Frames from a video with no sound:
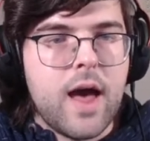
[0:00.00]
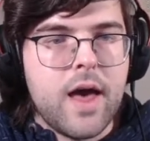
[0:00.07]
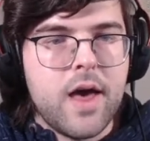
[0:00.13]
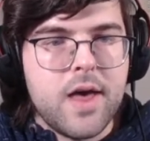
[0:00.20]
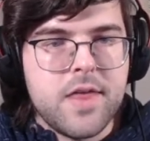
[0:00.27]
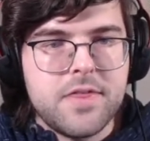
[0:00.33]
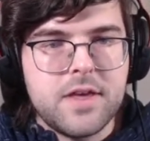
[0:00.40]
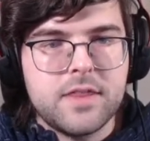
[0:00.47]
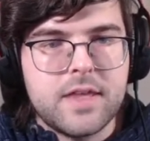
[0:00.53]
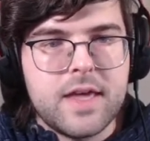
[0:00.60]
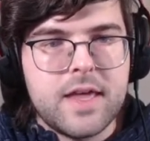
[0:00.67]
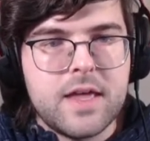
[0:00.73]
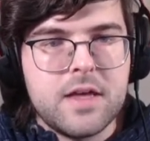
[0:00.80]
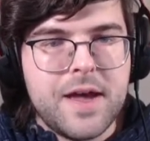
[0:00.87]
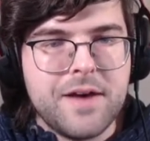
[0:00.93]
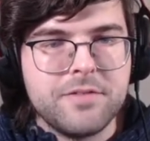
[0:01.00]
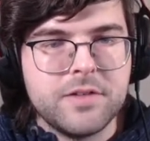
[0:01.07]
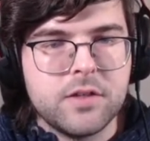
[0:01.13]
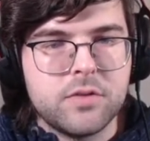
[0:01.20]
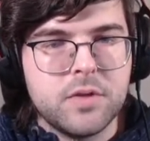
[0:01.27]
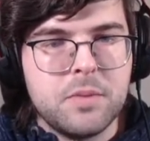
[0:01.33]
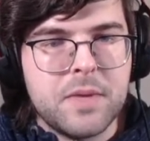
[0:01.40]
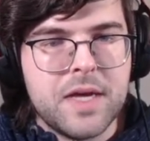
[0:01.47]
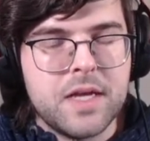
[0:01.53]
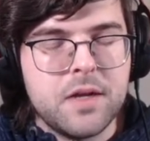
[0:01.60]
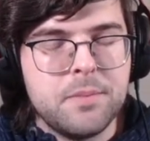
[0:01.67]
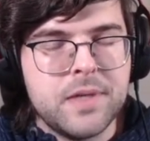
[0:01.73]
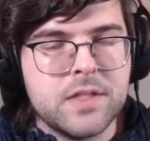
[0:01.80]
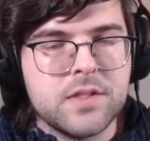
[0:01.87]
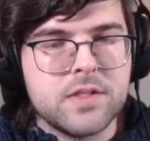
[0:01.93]
I think that it having 3 mana
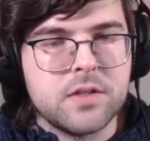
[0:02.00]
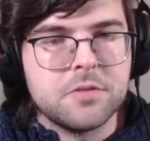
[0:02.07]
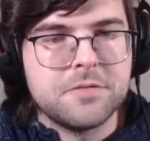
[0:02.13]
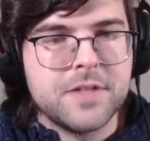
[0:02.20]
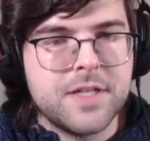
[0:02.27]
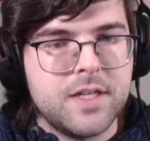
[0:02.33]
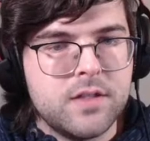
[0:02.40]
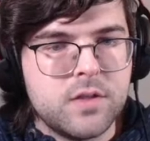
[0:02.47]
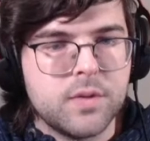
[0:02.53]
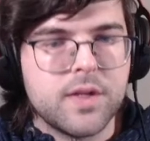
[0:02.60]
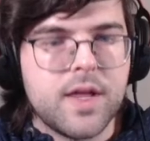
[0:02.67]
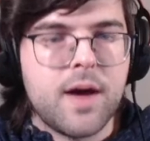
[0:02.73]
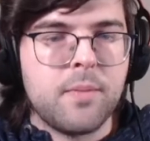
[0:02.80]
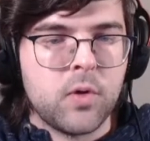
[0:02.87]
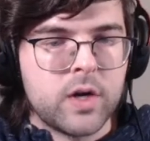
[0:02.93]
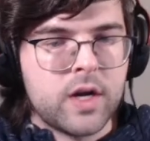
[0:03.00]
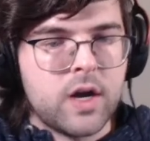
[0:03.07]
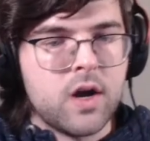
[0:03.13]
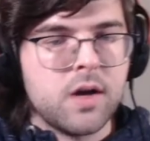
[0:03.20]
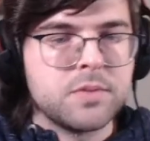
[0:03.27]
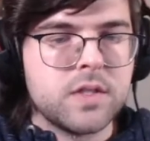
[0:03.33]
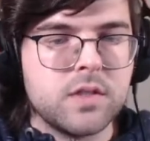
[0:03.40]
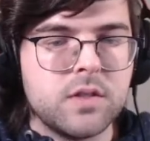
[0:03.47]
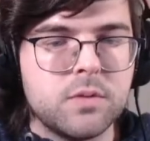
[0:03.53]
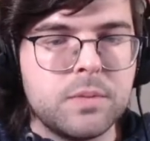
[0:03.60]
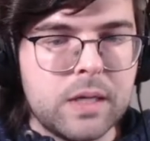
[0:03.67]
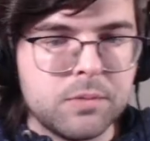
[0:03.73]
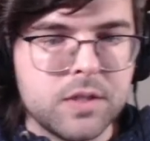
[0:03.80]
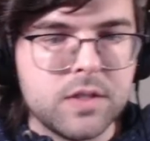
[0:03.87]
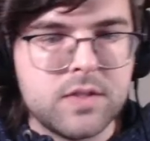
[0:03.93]
means it'll fit into a lot more comps and you'll be
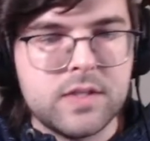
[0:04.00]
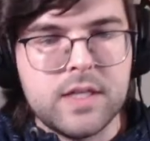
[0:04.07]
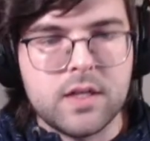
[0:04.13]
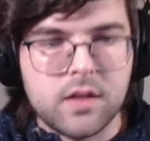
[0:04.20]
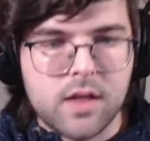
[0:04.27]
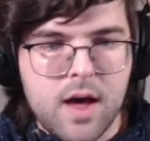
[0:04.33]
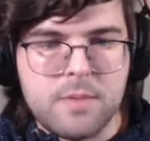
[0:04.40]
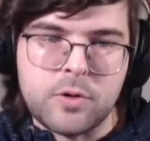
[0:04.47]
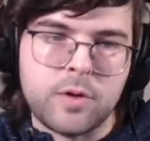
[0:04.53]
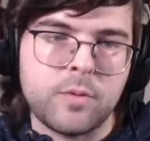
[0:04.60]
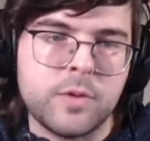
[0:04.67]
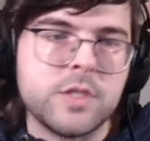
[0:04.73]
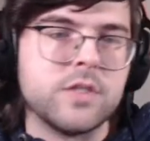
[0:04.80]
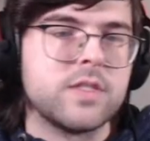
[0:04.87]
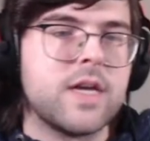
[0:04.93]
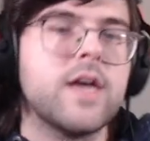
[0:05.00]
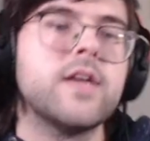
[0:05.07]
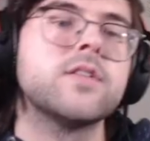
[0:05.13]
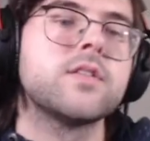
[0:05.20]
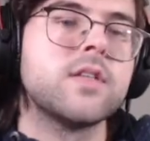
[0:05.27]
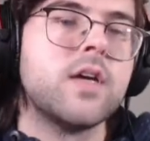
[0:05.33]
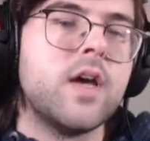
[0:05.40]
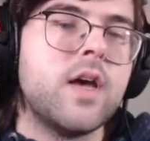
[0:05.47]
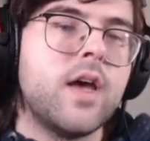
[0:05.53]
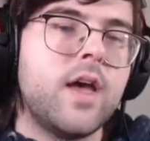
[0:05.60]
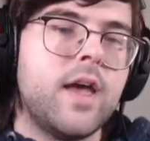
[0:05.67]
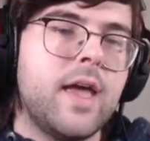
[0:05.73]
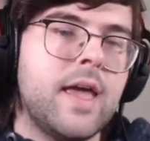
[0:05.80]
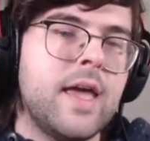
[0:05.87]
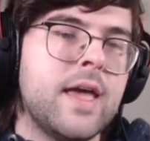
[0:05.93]
able to see it a lot more, which is nice.
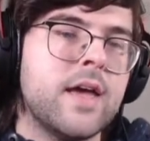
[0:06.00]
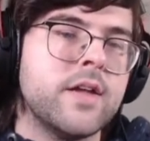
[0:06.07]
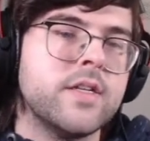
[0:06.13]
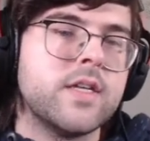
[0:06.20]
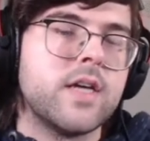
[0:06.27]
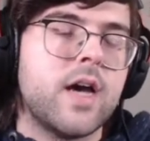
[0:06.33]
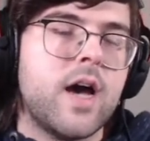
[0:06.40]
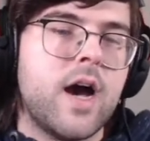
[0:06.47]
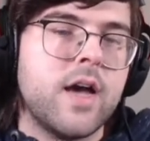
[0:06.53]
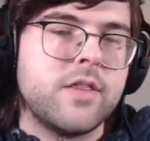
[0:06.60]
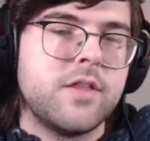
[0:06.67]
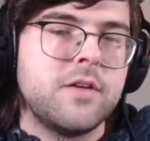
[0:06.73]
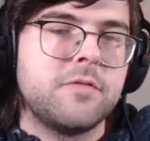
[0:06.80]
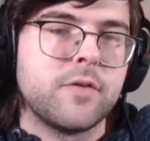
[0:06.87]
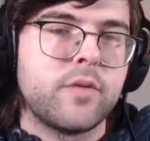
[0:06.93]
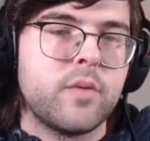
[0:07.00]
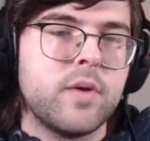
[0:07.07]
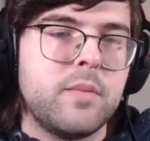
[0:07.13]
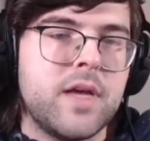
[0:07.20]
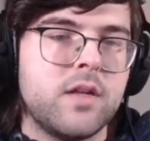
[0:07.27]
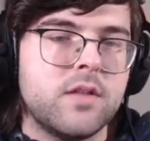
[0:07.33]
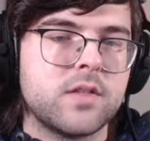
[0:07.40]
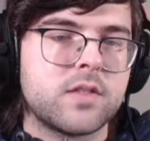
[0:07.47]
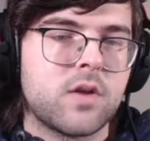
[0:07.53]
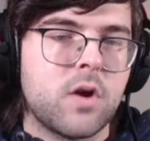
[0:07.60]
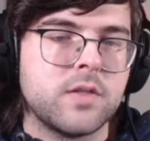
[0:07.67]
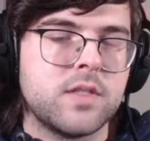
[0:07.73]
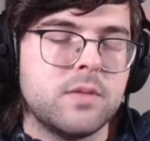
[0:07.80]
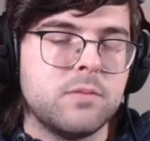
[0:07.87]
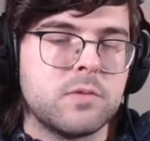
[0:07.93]
And I think for 3 mana this
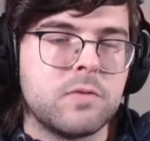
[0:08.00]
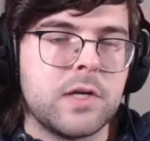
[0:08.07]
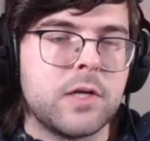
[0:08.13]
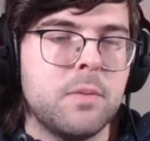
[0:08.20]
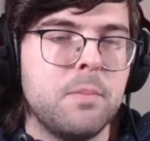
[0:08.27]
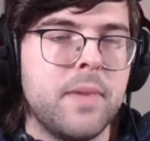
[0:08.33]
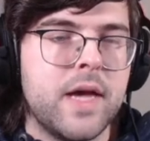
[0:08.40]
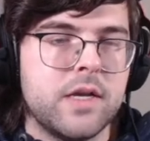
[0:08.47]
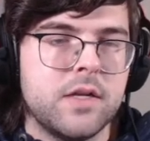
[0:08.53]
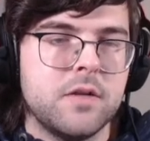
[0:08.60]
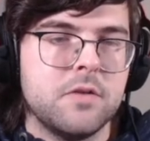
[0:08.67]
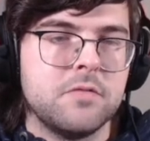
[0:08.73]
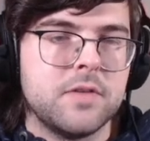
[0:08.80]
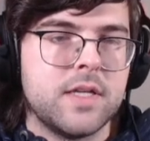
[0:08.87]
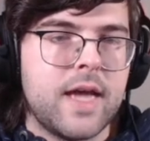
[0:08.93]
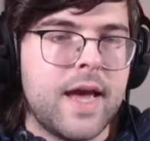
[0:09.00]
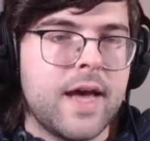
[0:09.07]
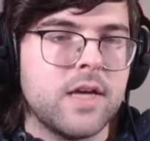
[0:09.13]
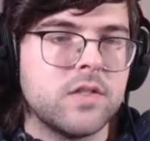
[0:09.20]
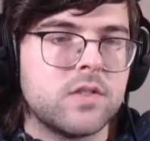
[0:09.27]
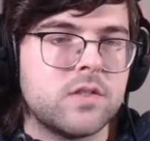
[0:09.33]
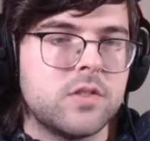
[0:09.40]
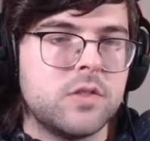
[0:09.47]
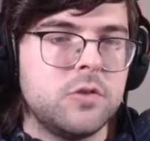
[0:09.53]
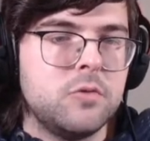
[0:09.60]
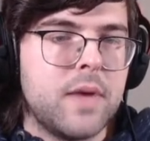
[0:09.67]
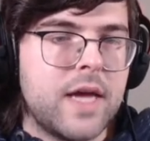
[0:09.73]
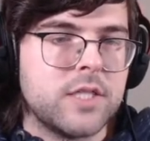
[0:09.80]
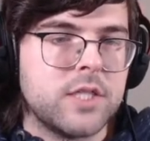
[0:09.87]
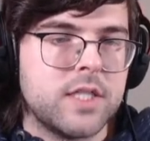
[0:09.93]
card seems very competitive. It has 2
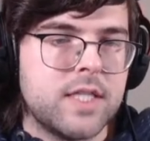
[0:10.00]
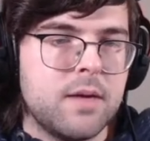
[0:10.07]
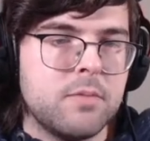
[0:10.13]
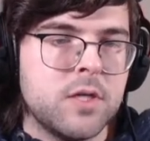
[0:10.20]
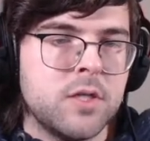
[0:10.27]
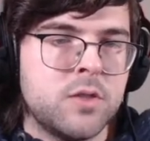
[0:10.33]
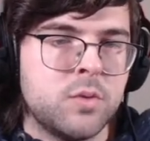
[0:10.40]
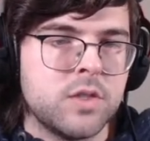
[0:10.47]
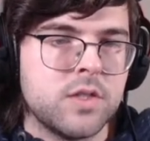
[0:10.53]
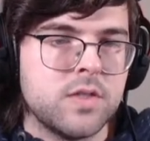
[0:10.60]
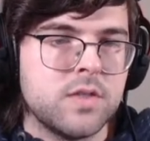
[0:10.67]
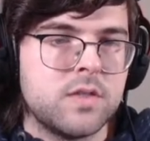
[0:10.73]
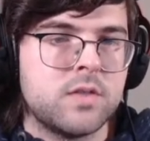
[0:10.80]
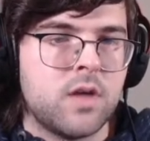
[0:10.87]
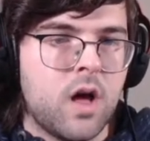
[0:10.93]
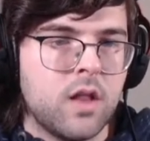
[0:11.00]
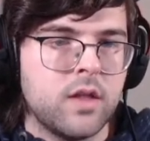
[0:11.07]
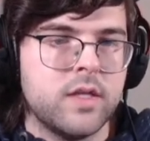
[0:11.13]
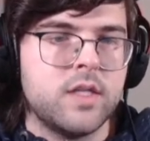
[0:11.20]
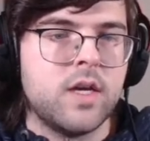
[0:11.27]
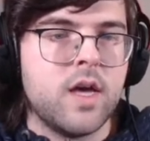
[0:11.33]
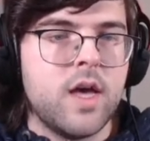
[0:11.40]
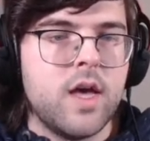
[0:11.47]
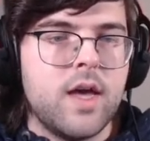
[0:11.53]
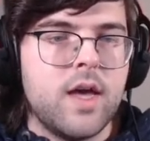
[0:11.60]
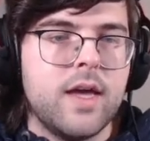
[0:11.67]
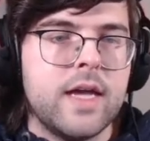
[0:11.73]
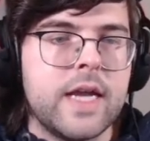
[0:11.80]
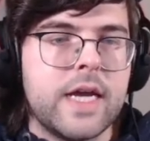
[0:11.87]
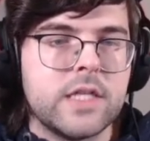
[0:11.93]
magic damage, which is solid.
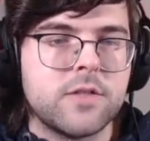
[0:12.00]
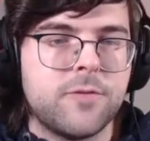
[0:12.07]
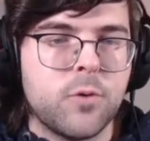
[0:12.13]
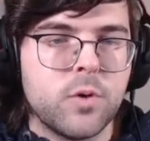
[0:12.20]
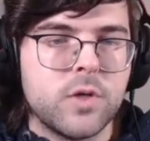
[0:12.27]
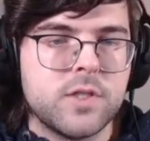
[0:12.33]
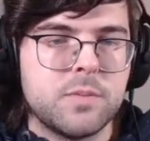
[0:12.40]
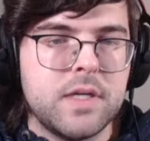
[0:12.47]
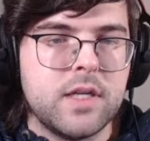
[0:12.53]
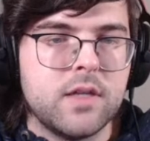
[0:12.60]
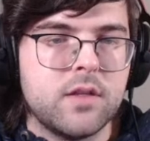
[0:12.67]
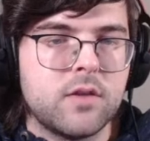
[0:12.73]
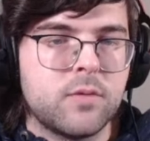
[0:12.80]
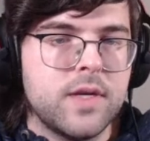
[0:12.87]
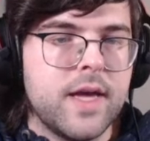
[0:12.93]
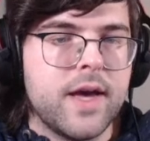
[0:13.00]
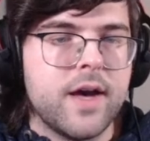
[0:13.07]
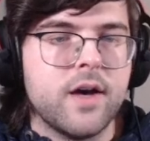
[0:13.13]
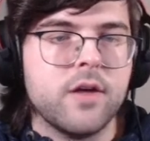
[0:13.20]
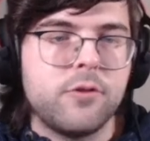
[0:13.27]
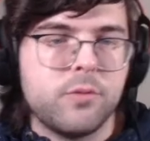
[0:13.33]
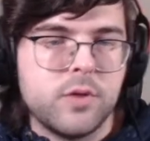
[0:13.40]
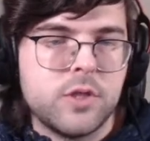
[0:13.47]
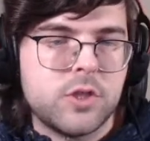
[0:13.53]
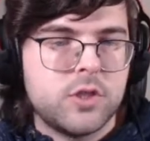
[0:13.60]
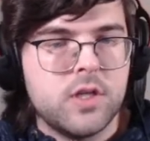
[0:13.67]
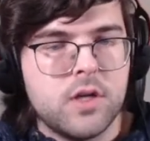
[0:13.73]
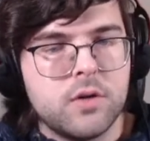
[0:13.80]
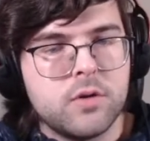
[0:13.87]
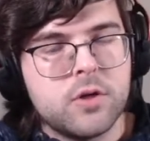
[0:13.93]
It has 4 speed and 3 health, which
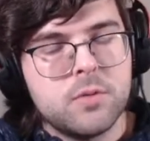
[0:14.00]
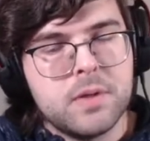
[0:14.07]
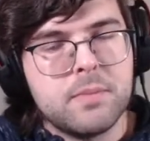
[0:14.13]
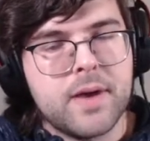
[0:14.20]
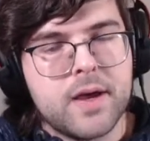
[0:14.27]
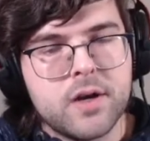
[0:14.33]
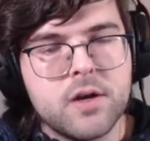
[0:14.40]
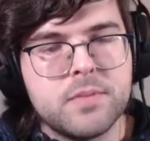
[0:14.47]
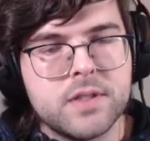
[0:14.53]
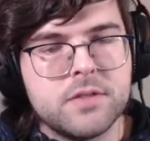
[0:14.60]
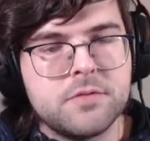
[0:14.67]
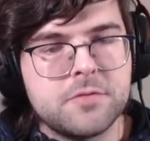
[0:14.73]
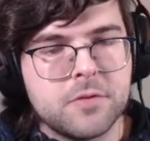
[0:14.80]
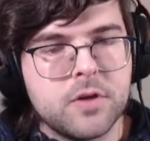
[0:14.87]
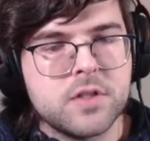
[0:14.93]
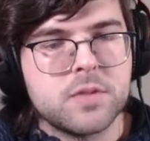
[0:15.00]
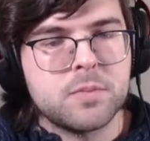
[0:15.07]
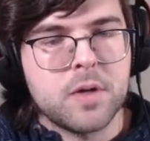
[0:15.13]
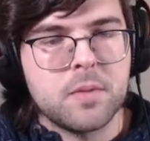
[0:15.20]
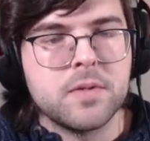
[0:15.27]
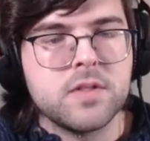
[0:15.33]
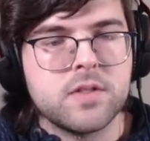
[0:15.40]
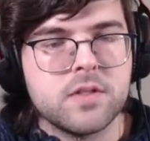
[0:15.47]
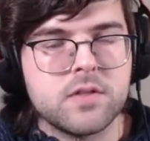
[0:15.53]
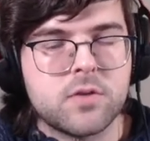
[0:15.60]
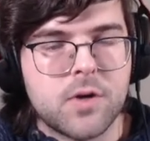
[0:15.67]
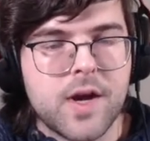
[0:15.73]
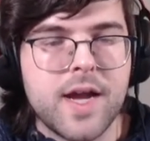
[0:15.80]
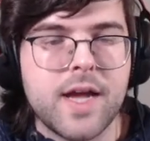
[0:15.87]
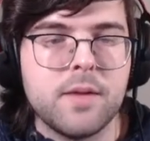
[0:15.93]
could be better, but for its purpose is
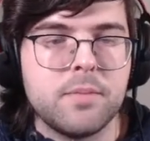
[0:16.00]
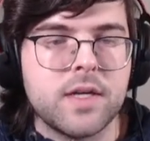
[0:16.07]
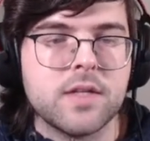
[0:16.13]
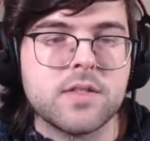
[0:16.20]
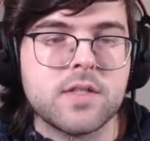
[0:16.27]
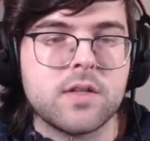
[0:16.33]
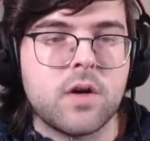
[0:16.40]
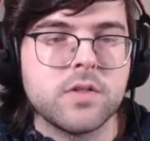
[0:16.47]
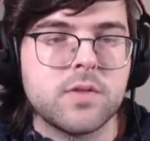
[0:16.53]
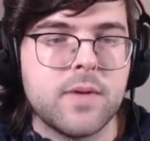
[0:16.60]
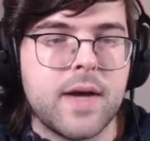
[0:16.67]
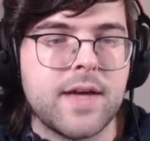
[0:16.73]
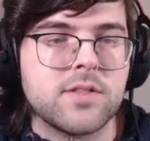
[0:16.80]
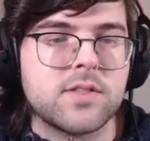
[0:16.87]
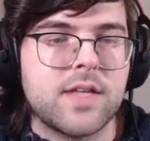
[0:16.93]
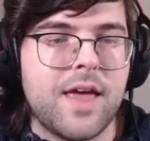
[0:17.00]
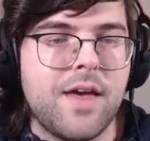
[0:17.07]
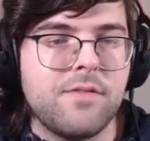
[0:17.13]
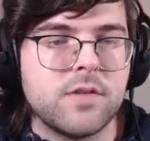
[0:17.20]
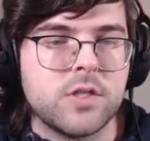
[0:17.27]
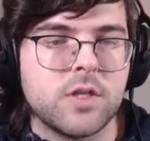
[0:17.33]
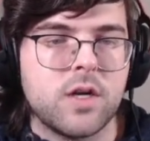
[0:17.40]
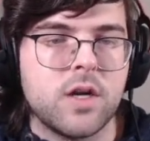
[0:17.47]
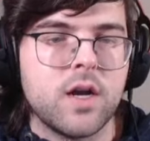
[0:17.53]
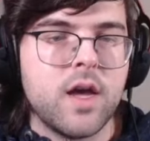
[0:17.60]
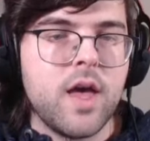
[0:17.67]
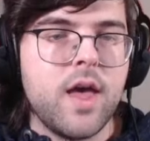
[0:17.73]
great because it also has Scavenger.